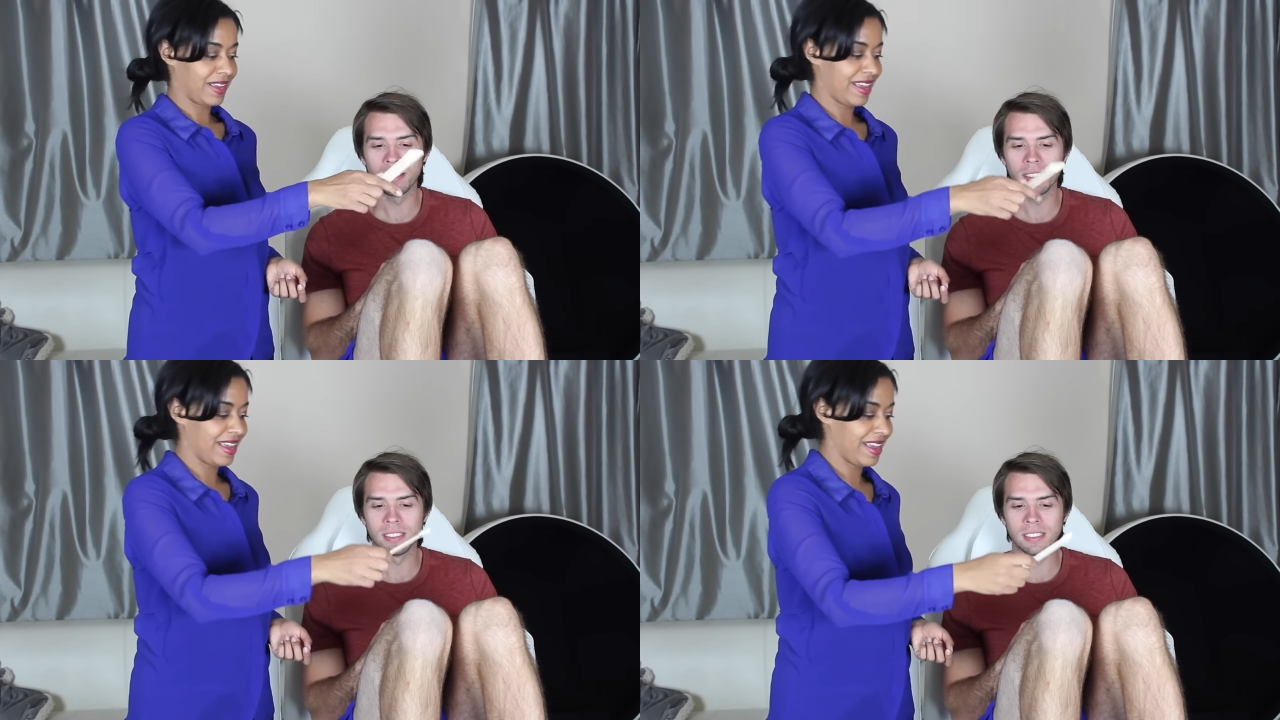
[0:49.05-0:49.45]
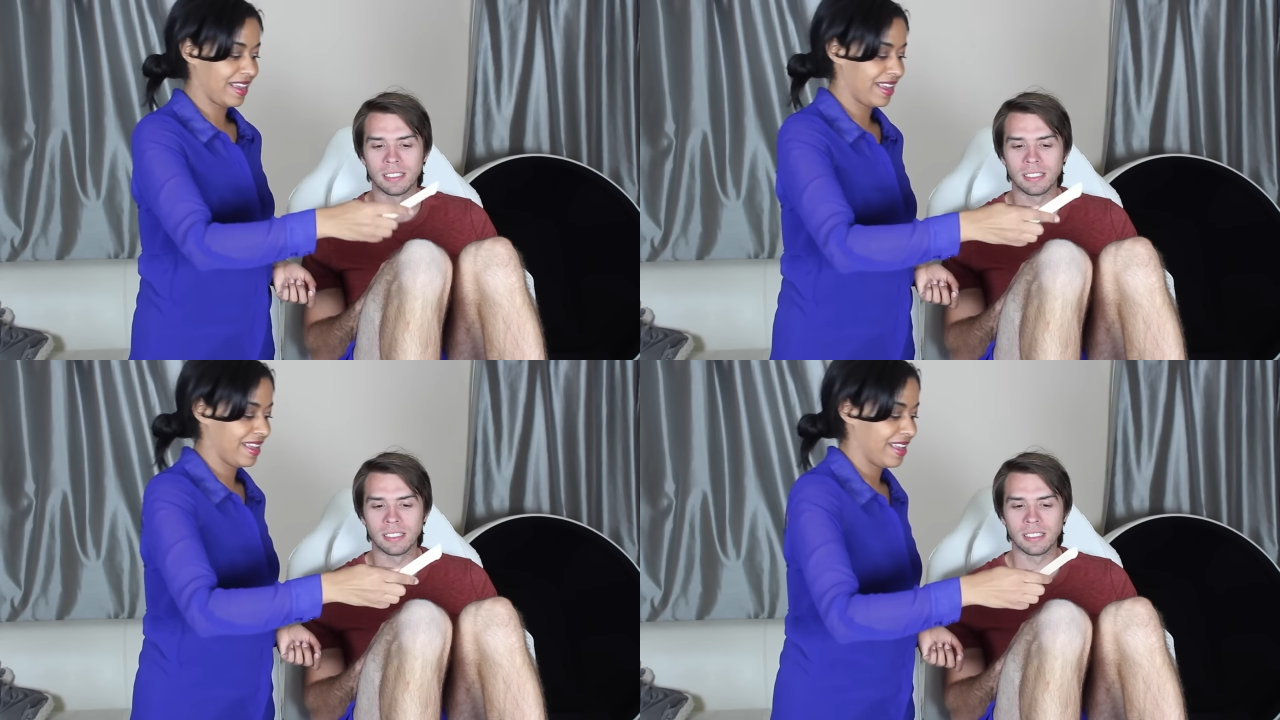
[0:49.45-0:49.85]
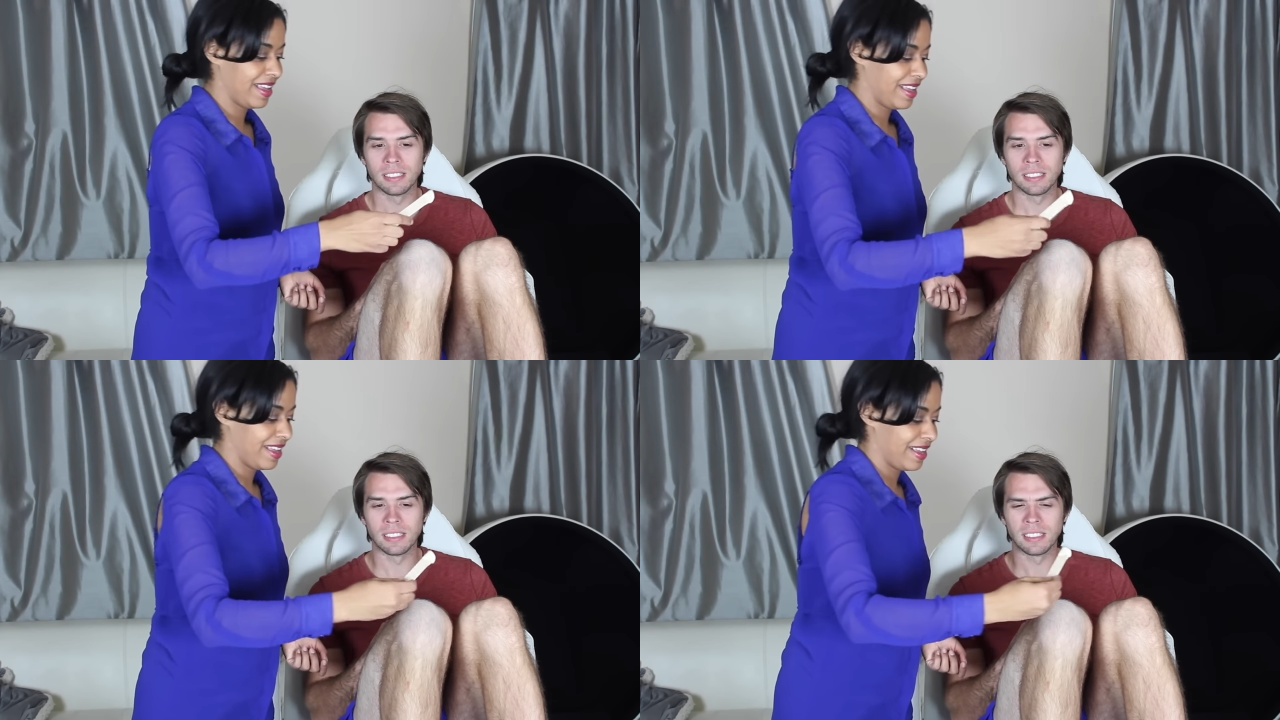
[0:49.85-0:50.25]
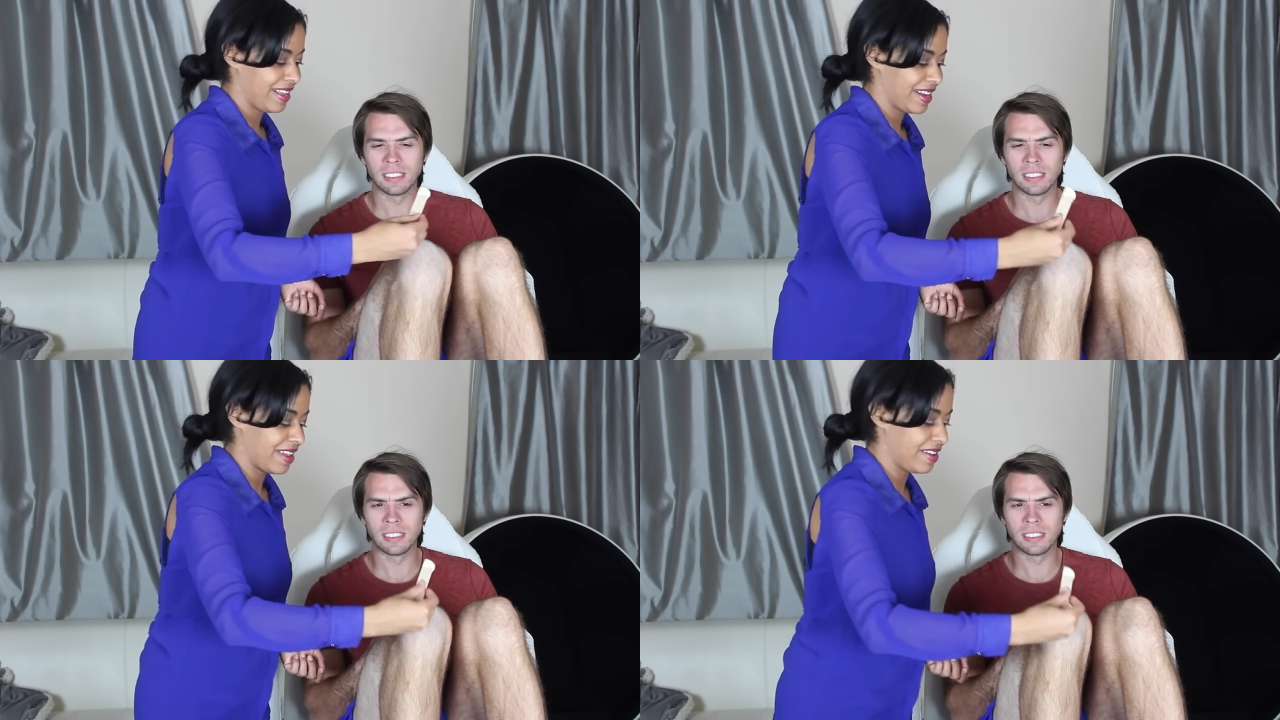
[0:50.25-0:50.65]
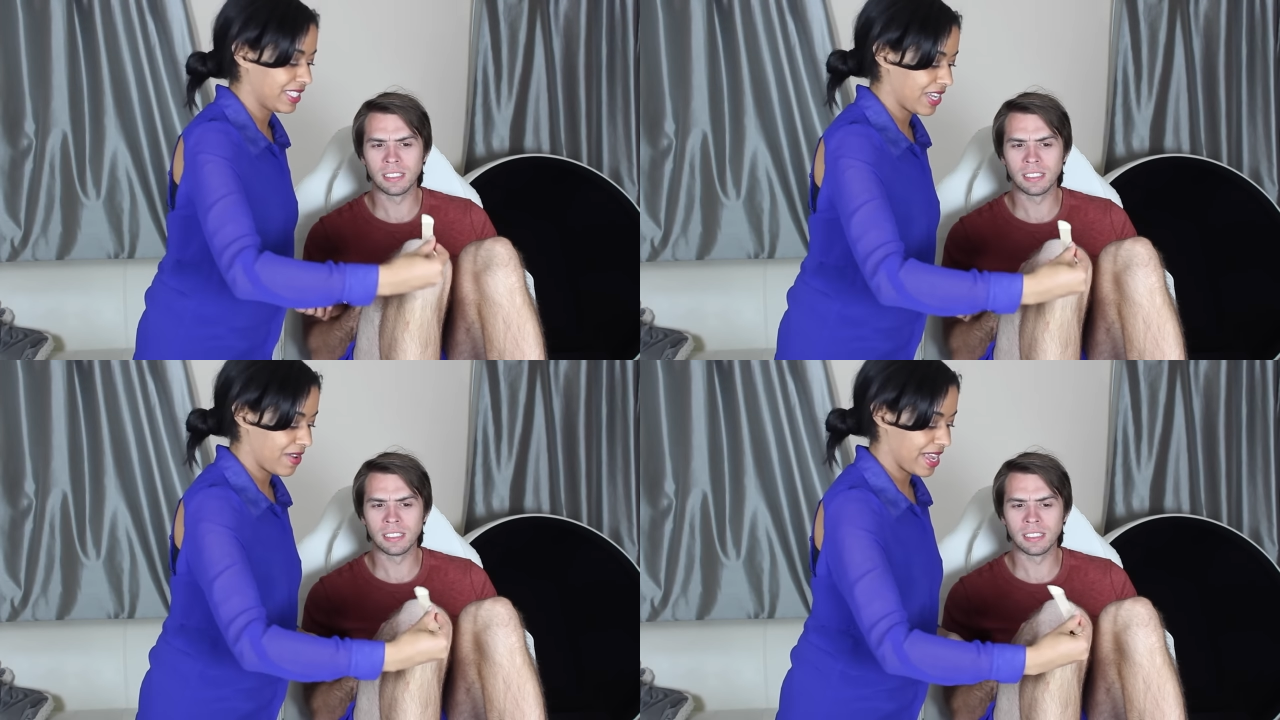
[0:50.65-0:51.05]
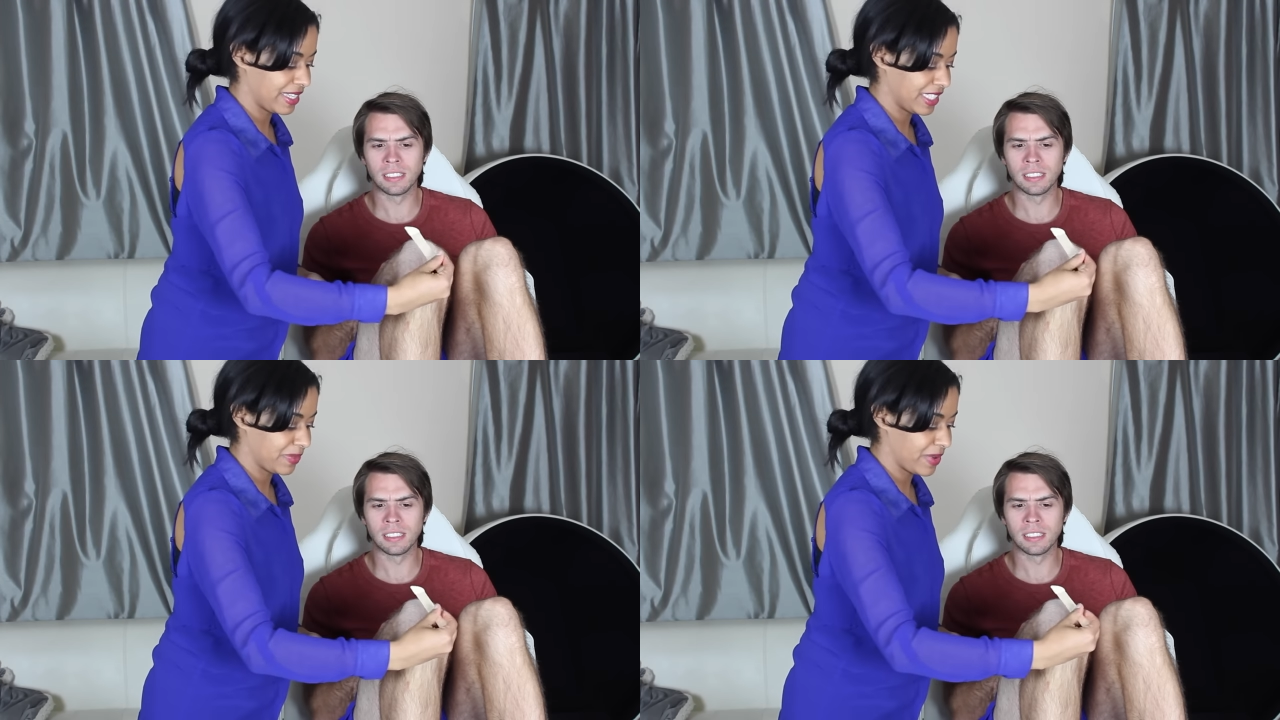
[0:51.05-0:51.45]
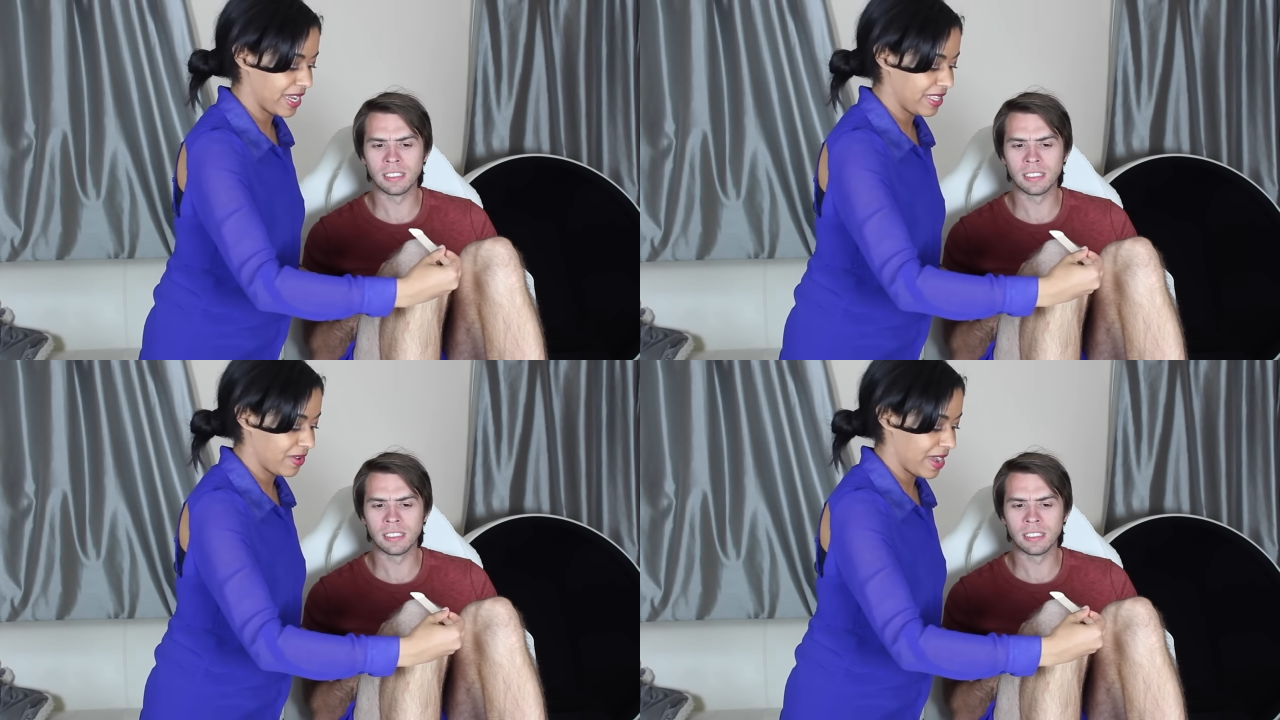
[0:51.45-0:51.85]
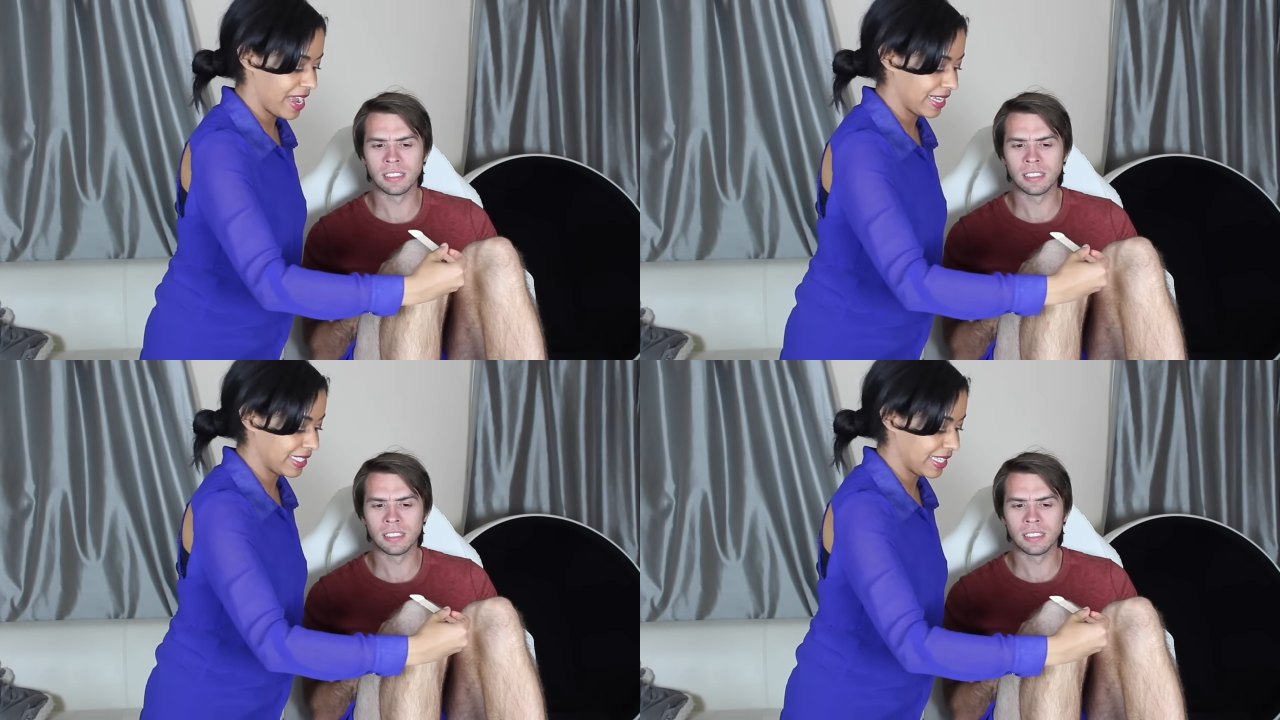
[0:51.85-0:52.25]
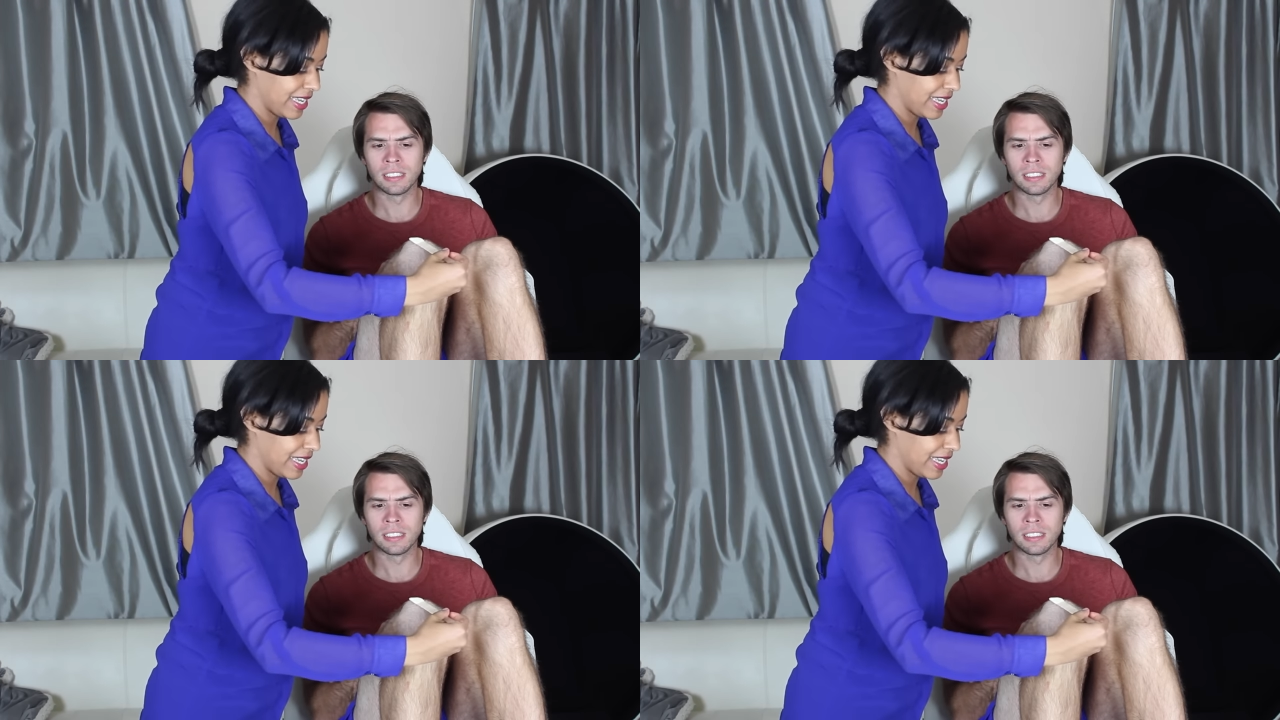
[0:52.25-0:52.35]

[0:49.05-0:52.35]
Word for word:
Speaker 1: Okay. Now you just go ahead and spread the wax